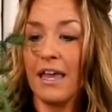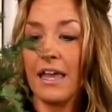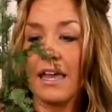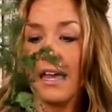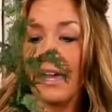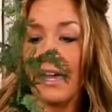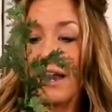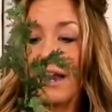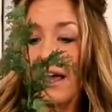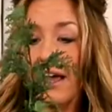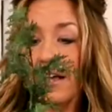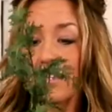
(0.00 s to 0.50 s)

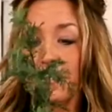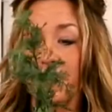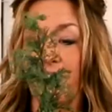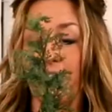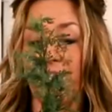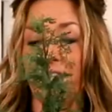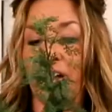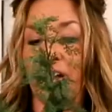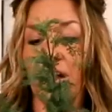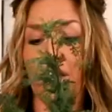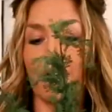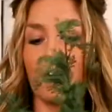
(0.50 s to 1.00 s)
It has a
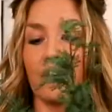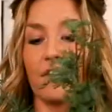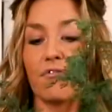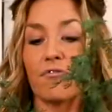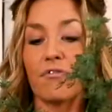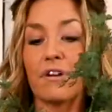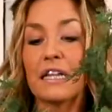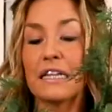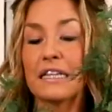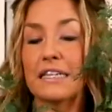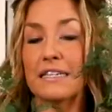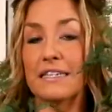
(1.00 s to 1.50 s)
very
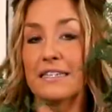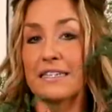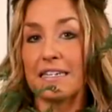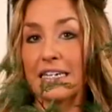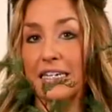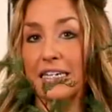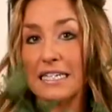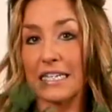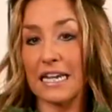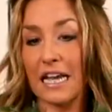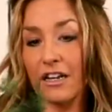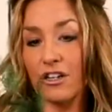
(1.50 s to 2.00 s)

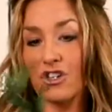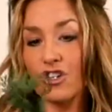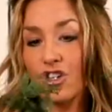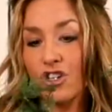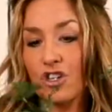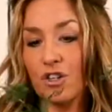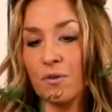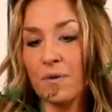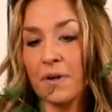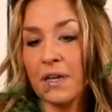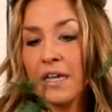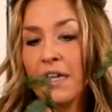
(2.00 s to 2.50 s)
realistic touch
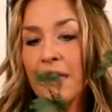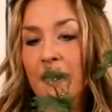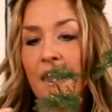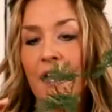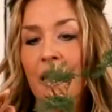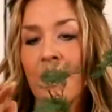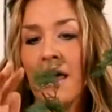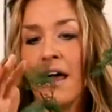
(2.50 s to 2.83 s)
to it.